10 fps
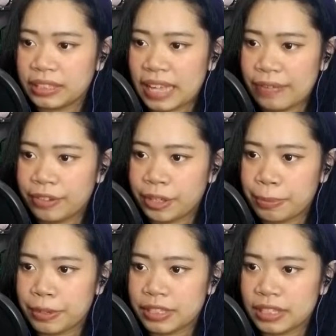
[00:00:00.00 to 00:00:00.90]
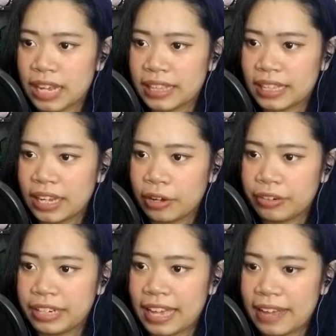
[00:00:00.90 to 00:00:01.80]
knife on your person. I think I
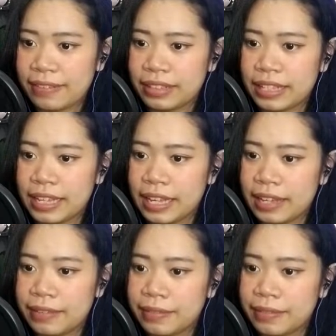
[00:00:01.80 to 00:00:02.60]
already have it here.